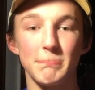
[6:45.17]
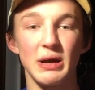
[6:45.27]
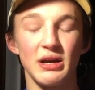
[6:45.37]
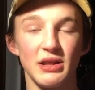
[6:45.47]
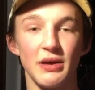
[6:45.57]

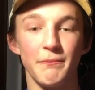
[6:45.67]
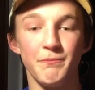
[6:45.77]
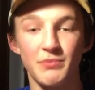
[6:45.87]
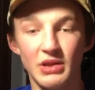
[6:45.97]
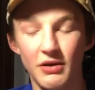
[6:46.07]
and then
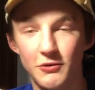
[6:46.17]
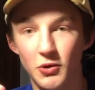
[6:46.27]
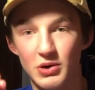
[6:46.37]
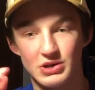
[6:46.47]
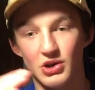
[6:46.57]
of
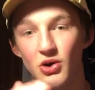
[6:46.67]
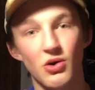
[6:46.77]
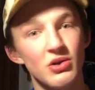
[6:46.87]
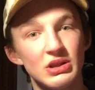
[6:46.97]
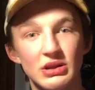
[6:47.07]
course
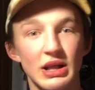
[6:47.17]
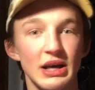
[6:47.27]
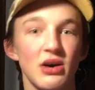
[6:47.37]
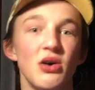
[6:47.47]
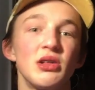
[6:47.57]
all the
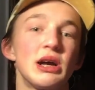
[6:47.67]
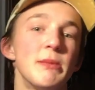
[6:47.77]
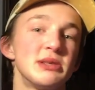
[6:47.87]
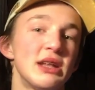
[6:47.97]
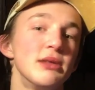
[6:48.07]

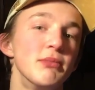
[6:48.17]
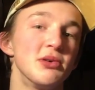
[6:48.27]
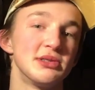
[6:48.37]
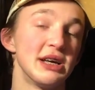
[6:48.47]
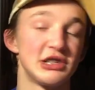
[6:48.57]
comments had the
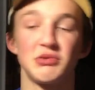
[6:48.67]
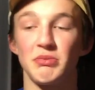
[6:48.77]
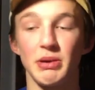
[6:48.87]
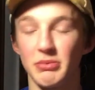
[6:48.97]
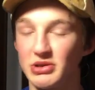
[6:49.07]
most likes were
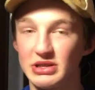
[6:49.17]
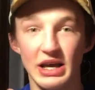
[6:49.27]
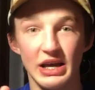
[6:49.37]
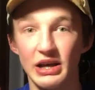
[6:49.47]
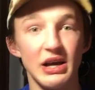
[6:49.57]
people
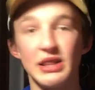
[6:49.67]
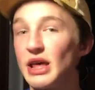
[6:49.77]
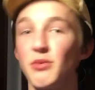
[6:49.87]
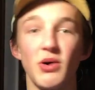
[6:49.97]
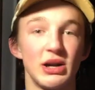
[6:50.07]
saying
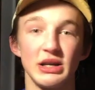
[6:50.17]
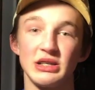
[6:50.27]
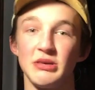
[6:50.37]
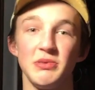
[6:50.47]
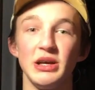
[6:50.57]
they want it
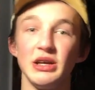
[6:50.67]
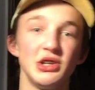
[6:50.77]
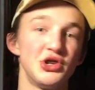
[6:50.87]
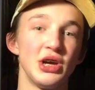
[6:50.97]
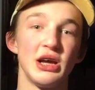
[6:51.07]
to be
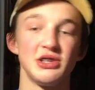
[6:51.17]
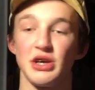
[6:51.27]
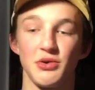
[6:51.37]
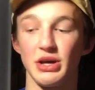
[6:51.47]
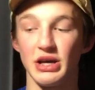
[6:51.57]
changed.
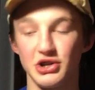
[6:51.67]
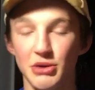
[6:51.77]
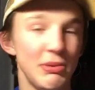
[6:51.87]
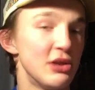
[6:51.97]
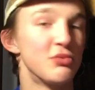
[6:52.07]
That it
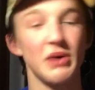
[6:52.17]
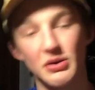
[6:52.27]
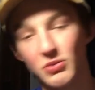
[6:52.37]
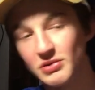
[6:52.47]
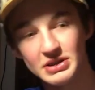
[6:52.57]
should be the
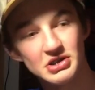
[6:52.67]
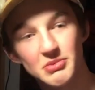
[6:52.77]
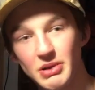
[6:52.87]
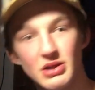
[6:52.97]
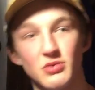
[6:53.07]
Red Wolves. It
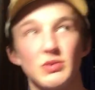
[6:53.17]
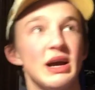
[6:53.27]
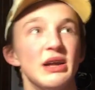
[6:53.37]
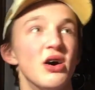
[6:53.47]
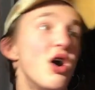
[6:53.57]
should be the
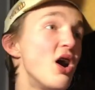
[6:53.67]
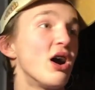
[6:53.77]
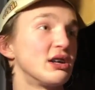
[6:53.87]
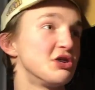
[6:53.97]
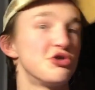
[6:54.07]
Red
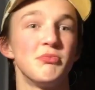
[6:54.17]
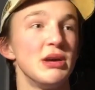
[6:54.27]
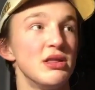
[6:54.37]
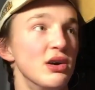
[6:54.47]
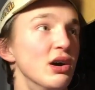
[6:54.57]
Hogs. It should
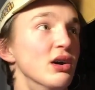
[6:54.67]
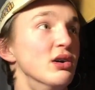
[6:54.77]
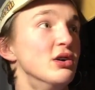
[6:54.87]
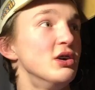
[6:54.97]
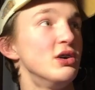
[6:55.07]
be the
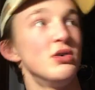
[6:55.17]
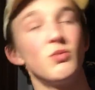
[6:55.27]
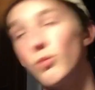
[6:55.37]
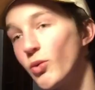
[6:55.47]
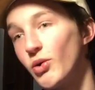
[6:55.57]

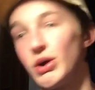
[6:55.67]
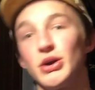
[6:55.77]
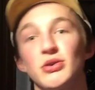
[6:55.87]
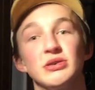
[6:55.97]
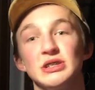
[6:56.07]

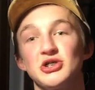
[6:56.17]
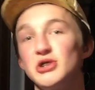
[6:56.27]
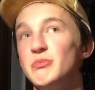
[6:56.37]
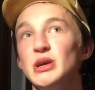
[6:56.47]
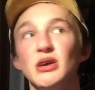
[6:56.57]
Warriors. It
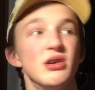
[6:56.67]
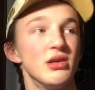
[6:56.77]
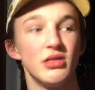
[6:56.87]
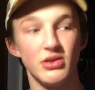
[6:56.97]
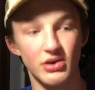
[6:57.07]
should
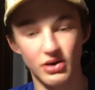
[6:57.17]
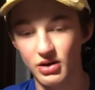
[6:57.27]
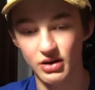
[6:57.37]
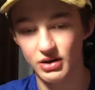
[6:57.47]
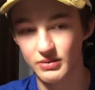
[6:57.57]
be the